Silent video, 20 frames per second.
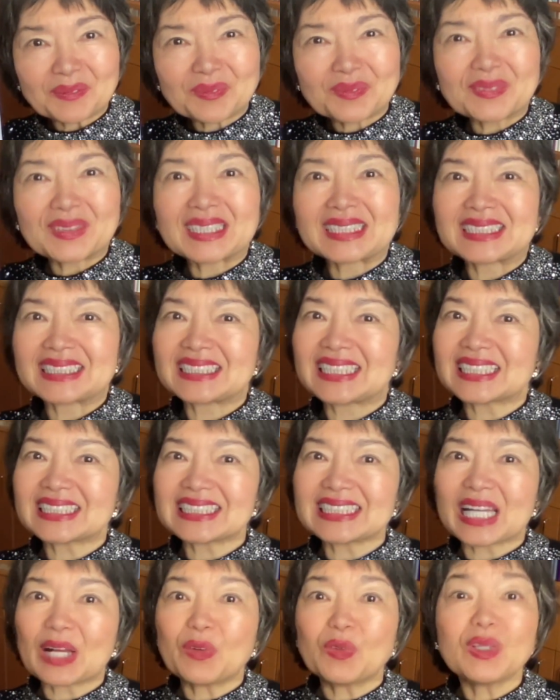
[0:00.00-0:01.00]
This is the
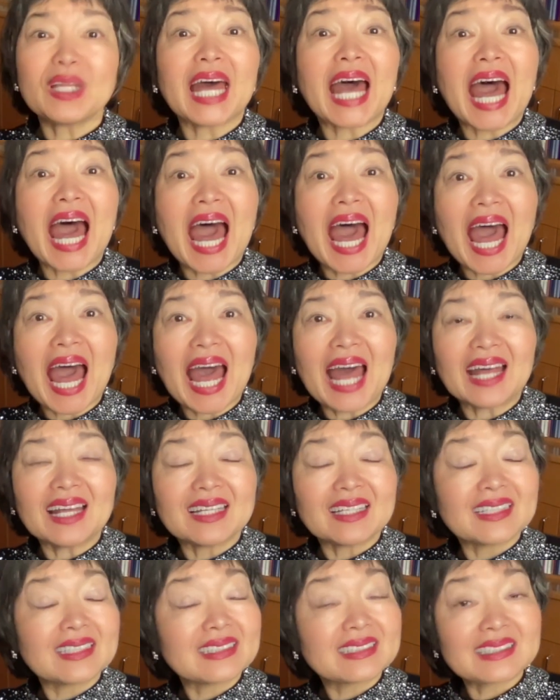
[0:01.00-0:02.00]
sound a,
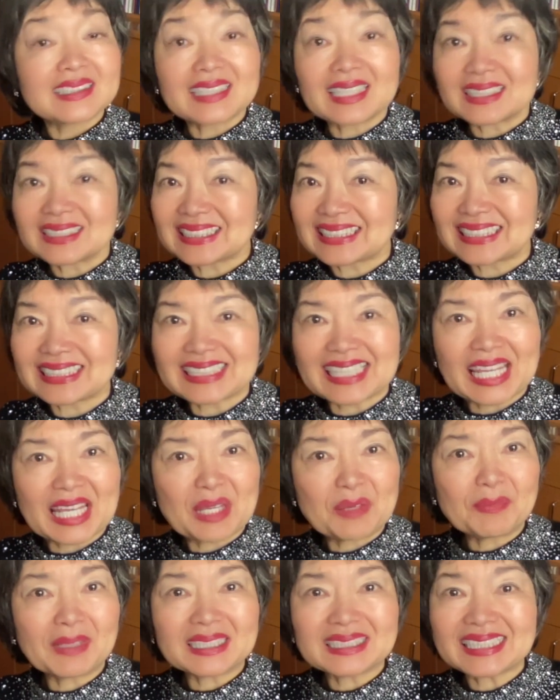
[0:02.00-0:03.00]
the
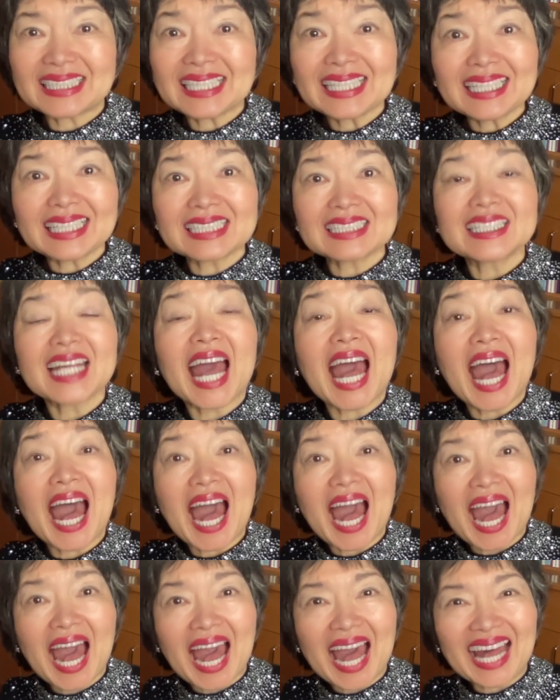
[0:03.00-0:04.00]
same as in English,
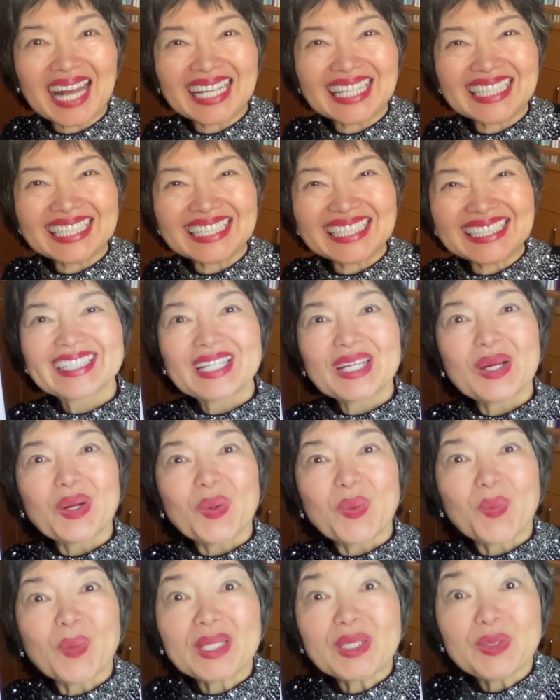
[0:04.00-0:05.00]
a.
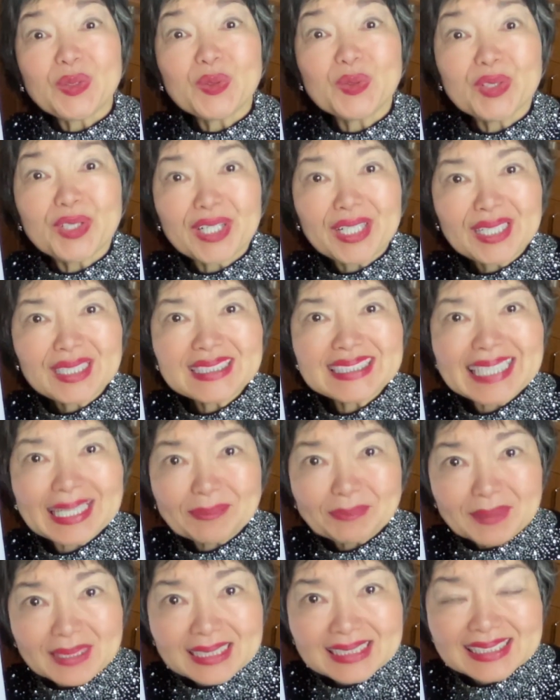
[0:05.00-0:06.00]
When you learn
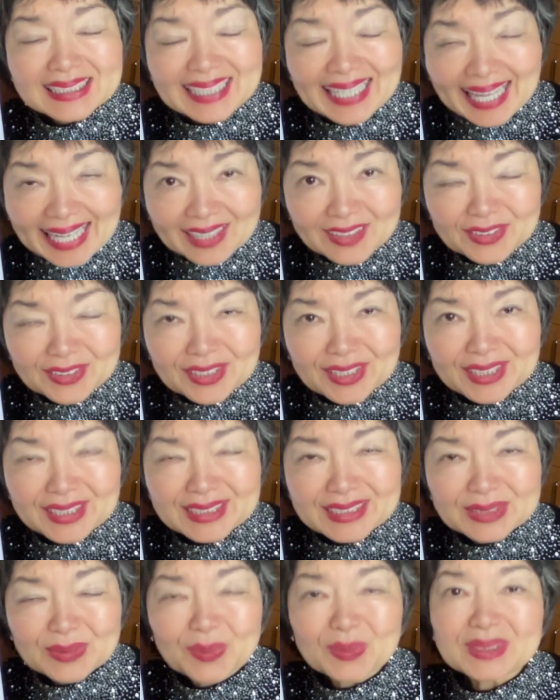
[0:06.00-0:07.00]
Japanese
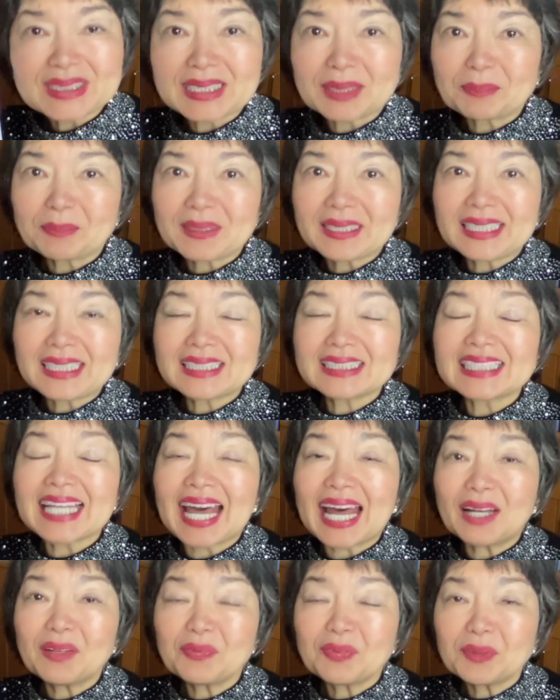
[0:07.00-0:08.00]
characters or Japanese
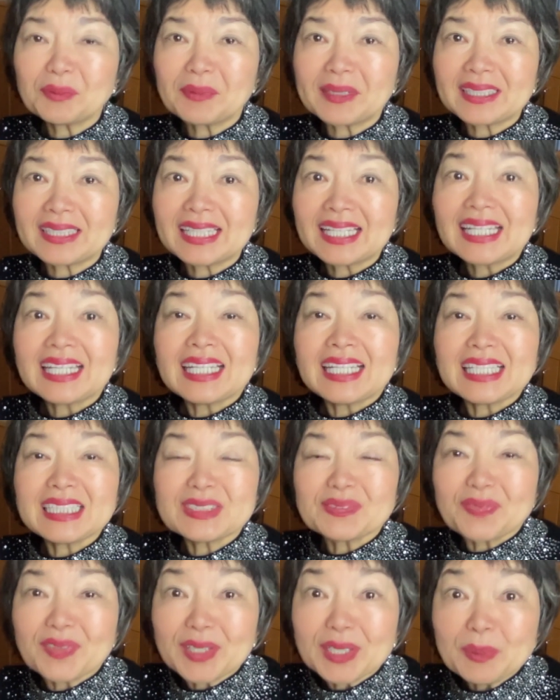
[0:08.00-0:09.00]
alphabet,
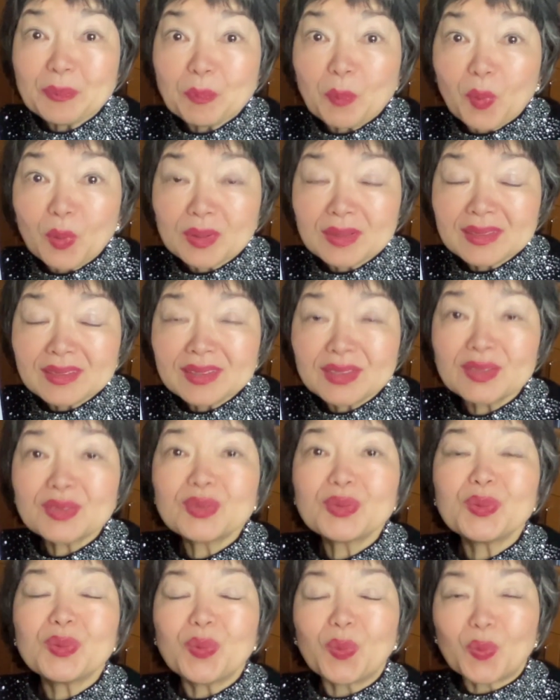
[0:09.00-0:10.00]
it's very important
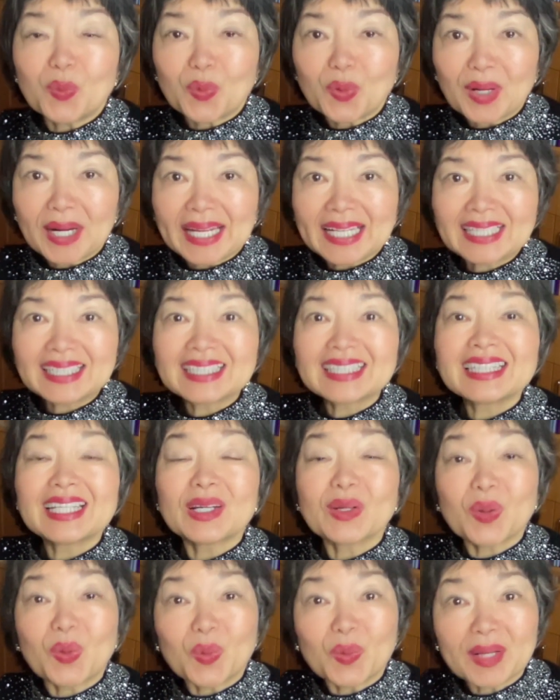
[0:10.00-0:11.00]
to write the
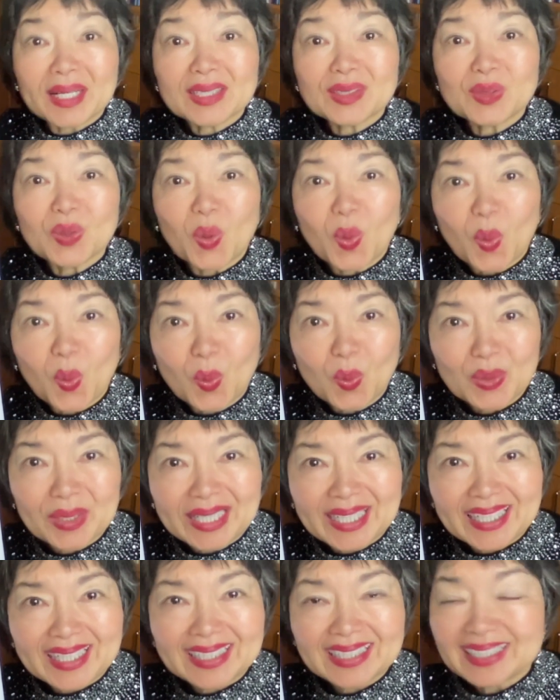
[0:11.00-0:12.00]
correct
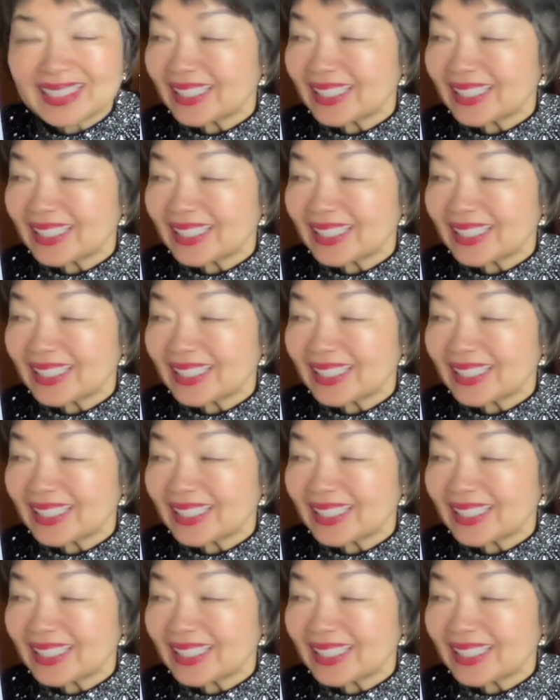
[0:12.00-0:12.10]
order.